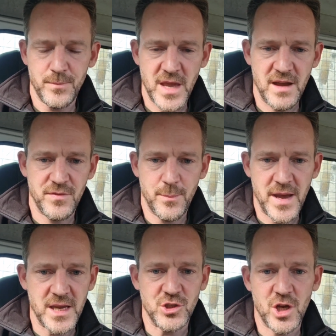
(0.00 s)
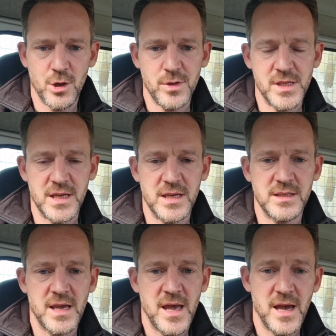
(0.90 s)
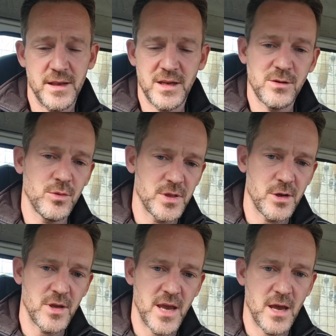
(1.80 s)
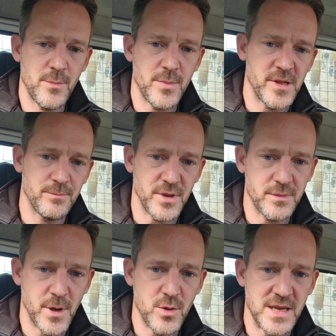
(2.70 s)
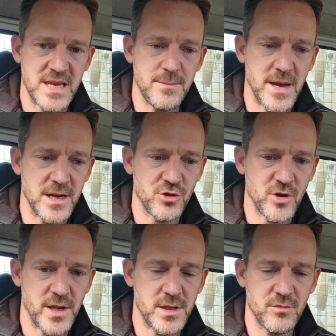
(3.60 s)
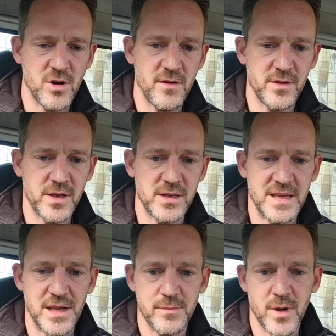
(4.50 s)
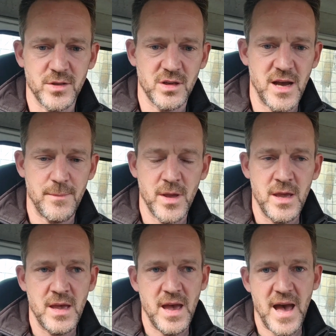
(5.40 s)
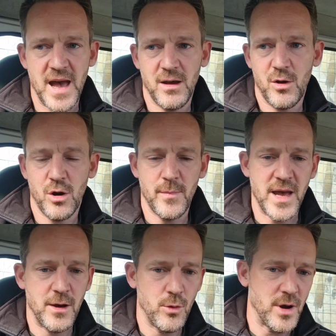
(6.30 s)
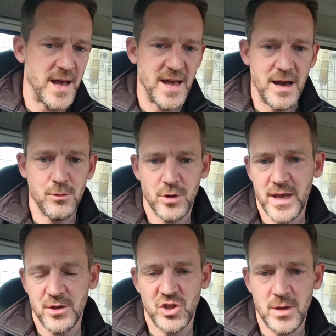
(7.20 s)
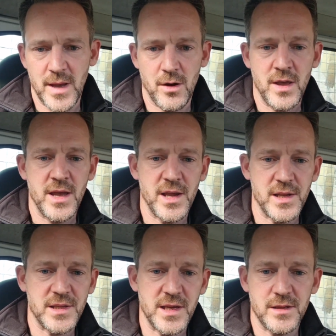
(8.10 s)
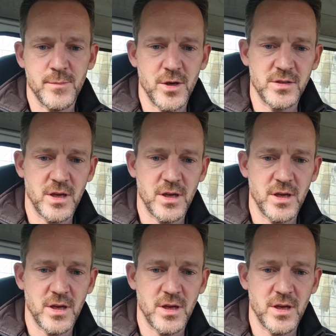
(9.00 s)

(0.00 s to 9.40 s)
have the page hosted, and then also get a bespoke email address. So rather than it's motime at Hotmail, at Outlook, at Gmail, it's my